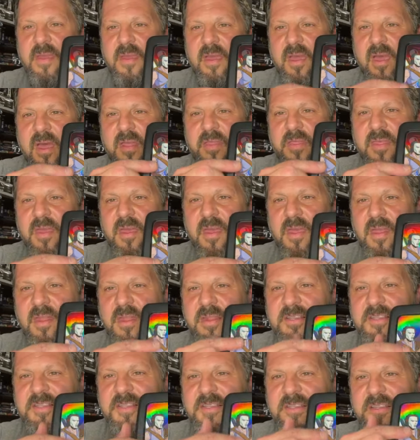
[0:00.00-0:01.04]
And then
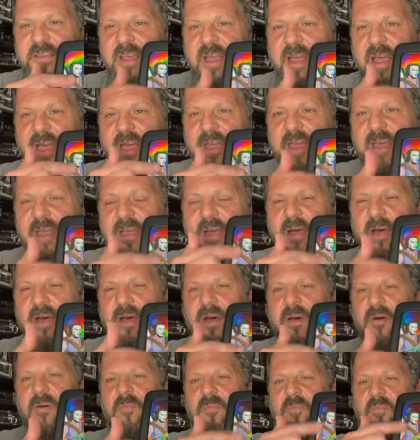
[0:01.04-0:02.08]
is this the guy?
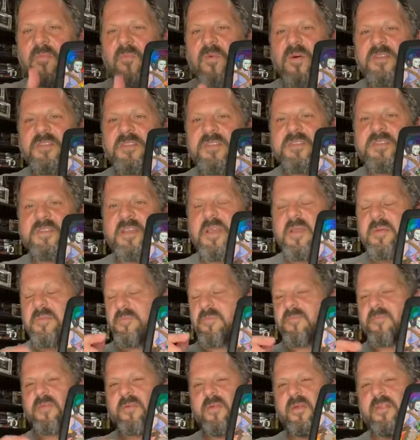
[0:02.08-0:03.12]
What's his name?
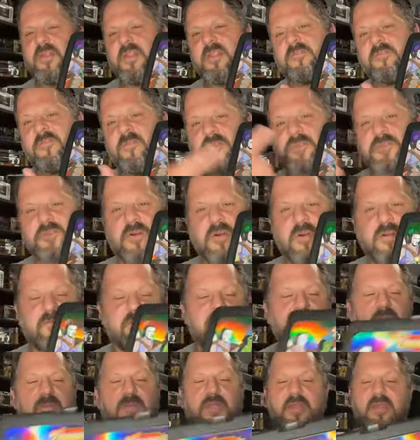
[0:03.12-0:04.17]
And then of course
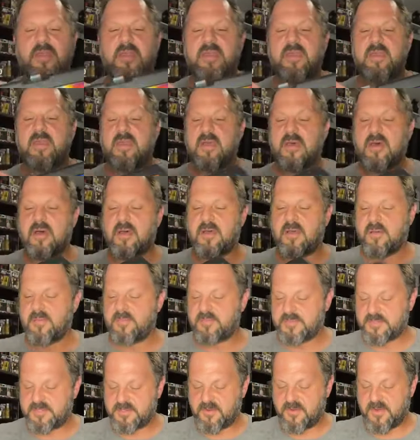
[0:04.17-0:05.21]
Garfield.
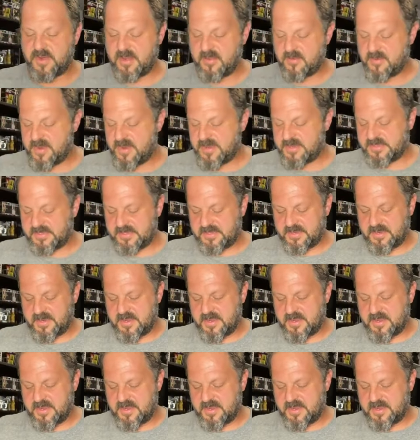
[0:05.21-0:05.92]
So anyways.